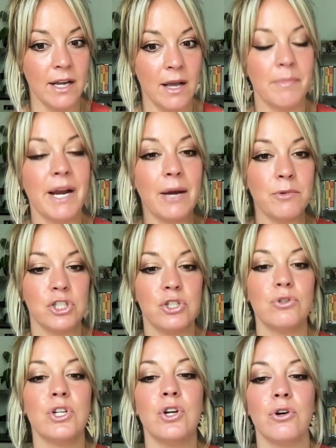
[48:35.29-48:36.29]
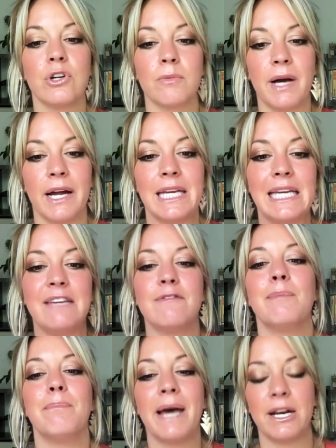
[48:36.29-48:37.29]
but I want you to know your body
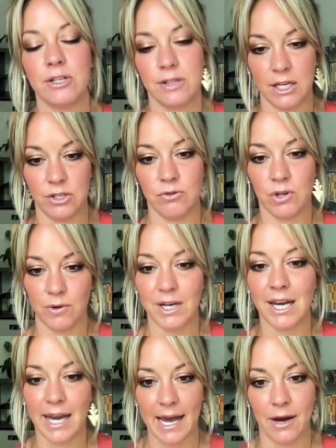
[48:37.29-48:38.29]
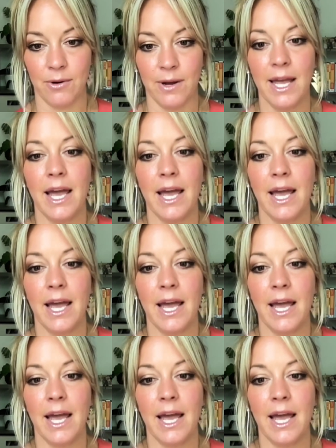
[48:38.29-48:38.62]
even better than you know it now.